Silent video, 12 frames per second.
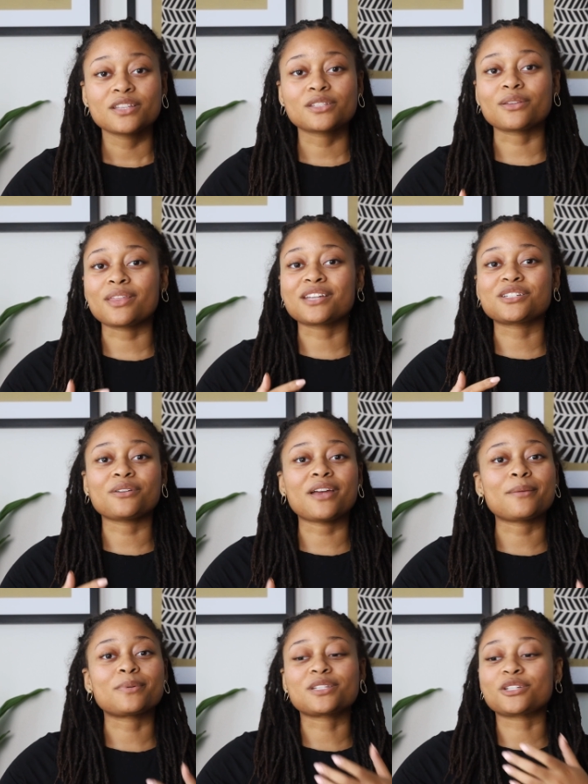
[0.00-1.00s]
so that you're
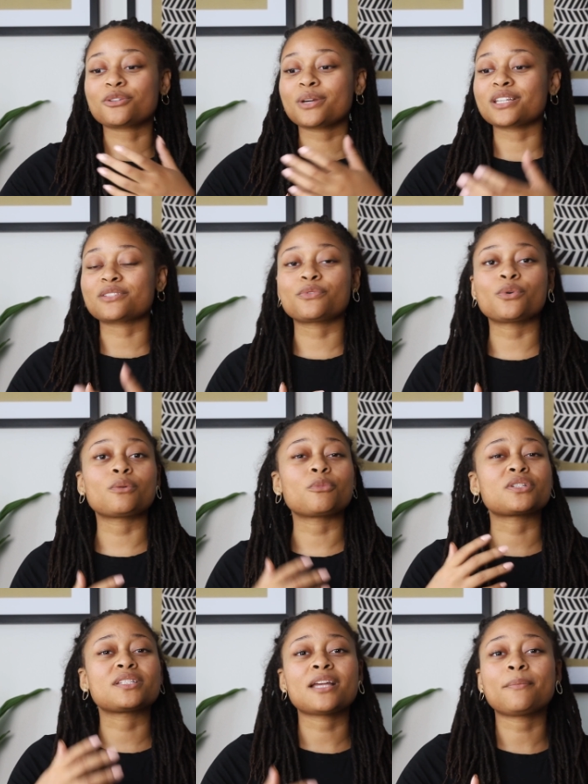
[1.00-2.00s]
able to transform
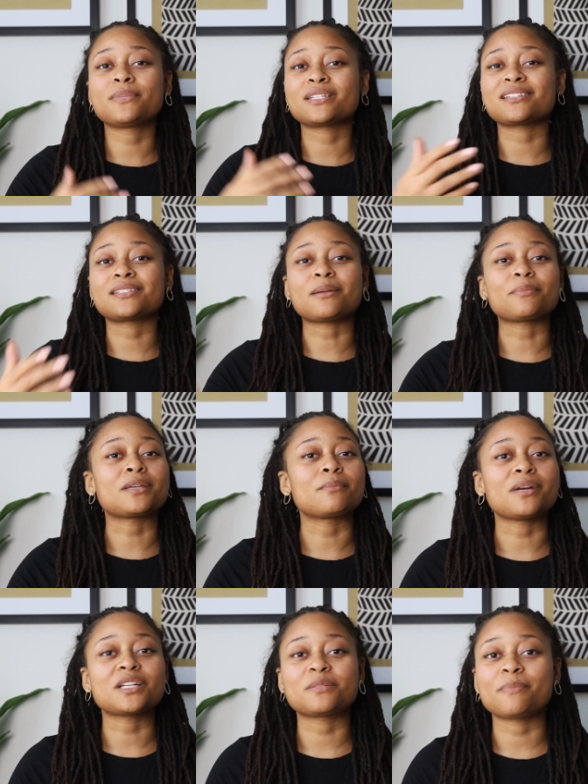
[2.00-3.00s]
or step into
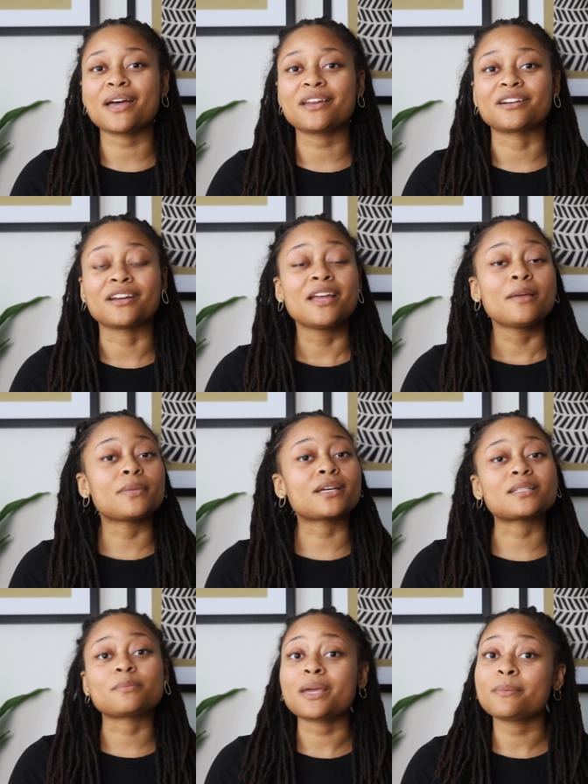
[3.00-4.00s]
something much better,
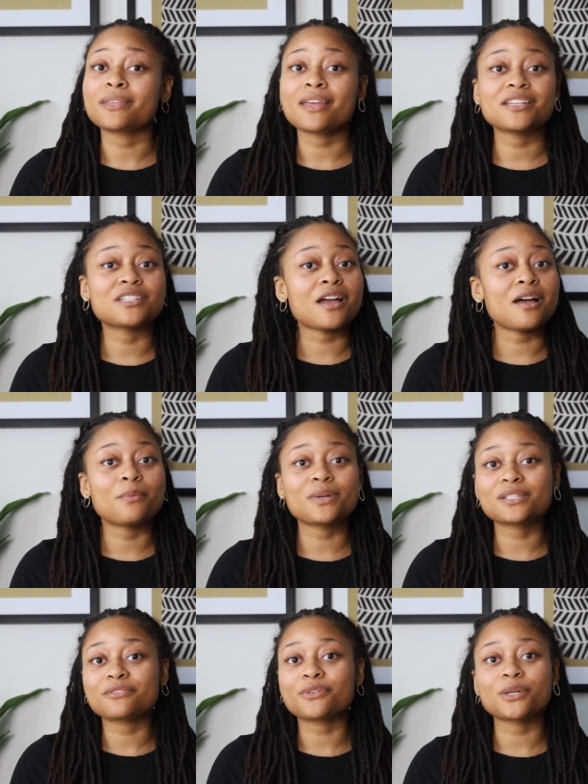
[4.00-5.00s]
because maybe that job
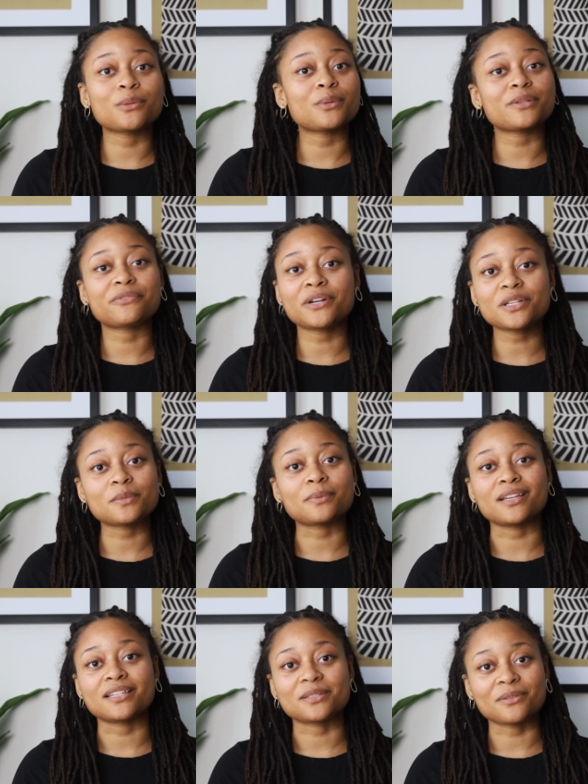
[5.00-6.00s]
wasn't for you in the first
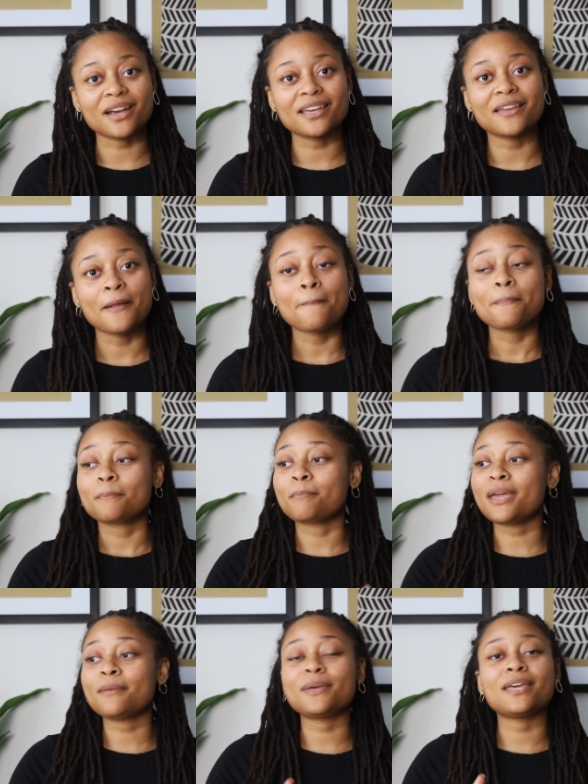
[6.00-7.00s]
place, right?
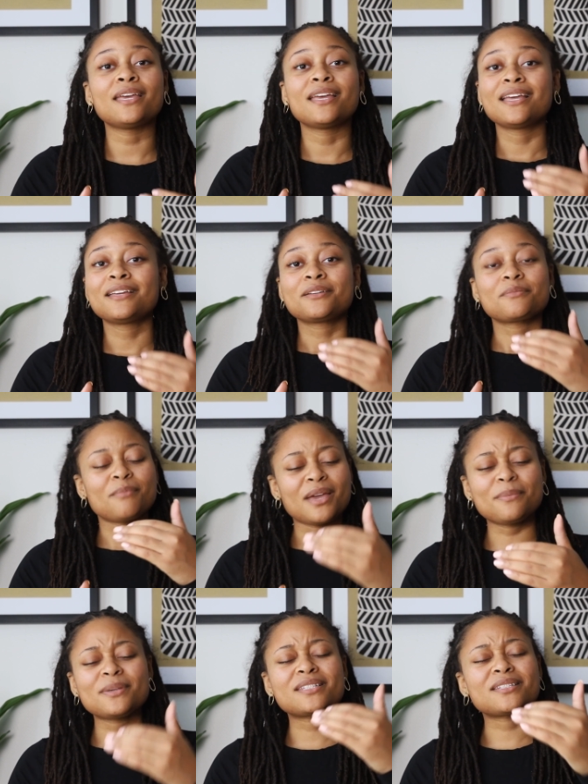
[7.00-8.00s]

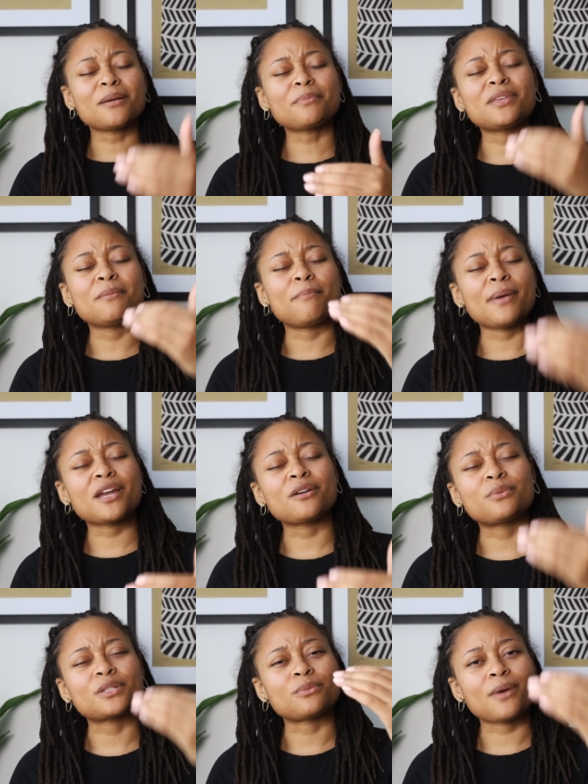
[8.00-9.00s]
Maybe something
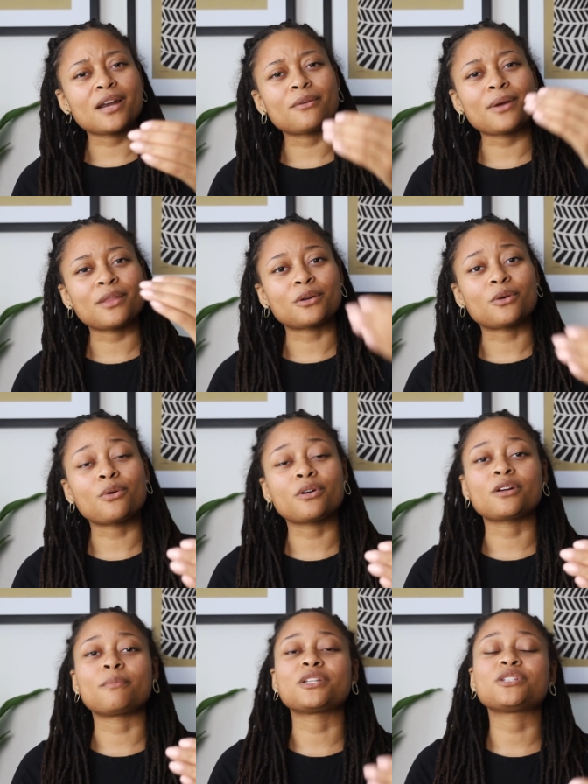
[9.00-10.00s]
better was right around the
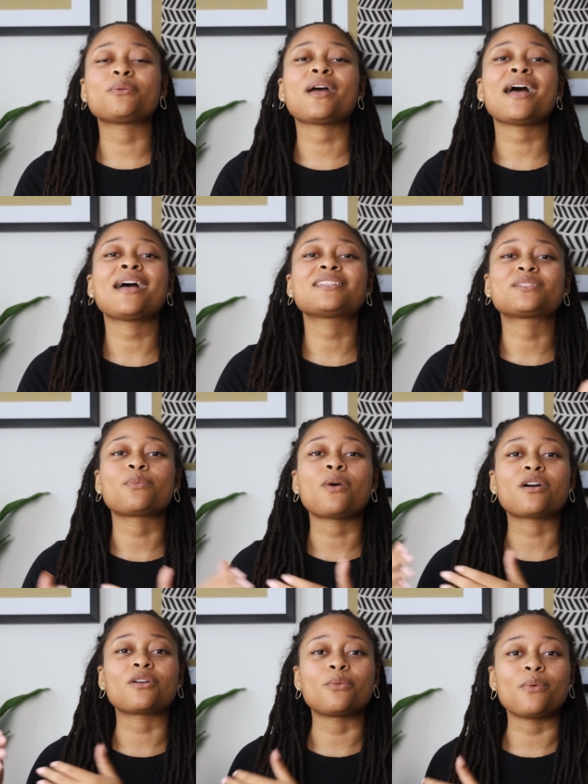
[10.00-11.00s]
corner, but you had to
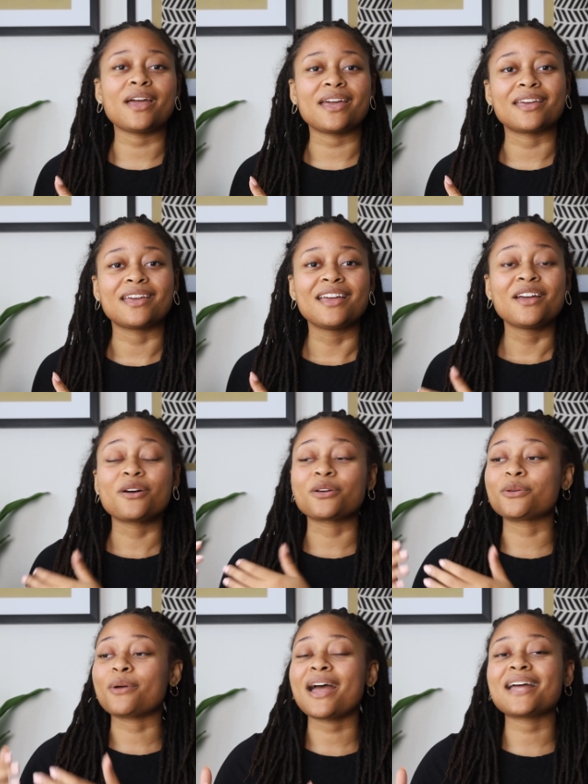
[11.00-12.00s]
walk away or
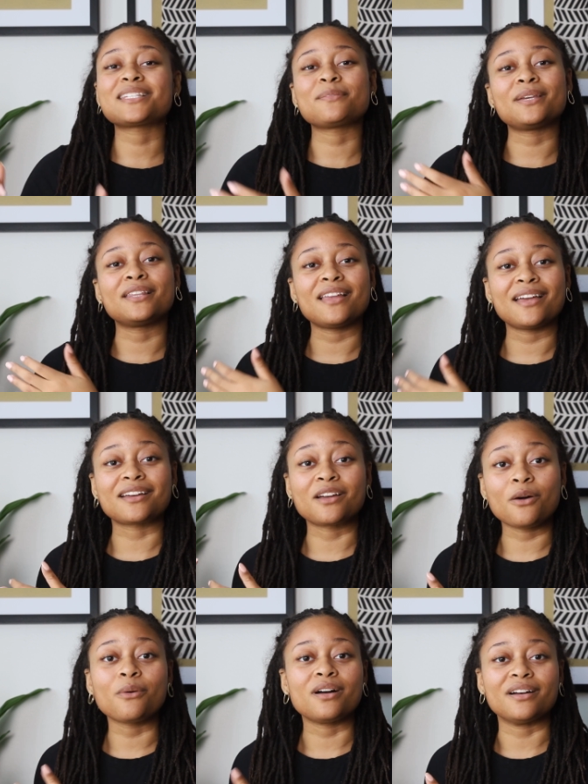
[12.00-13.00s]
you had to be let
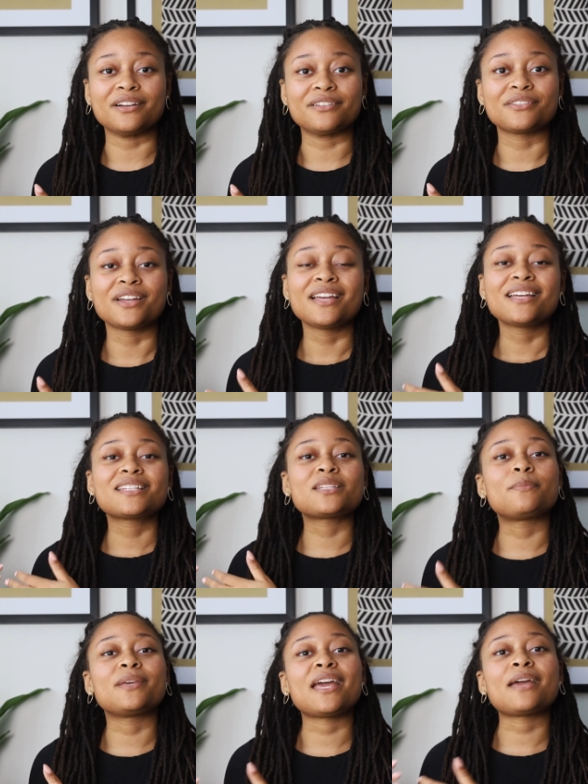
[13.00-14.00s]
go of
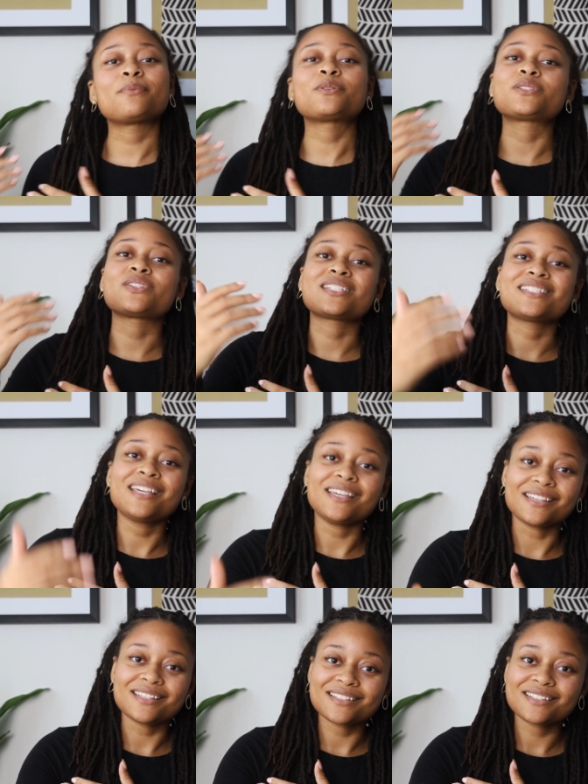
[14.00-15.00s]
to be able to
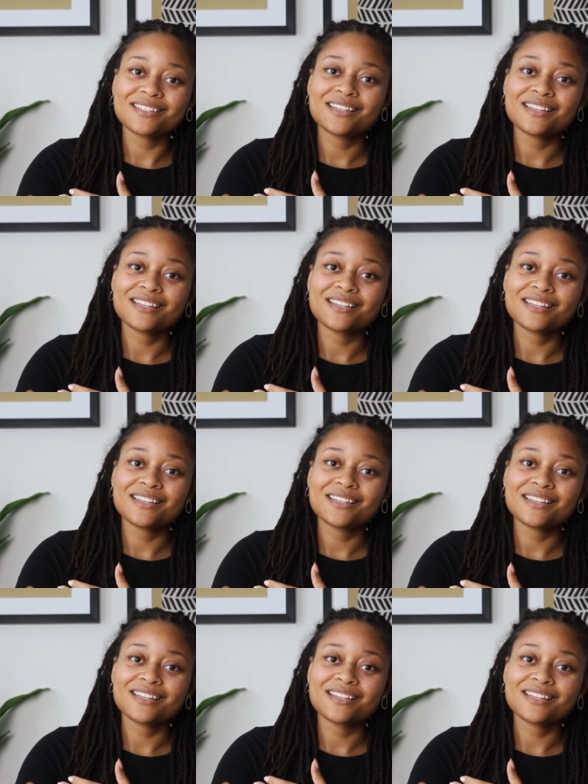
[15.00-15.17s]
see it,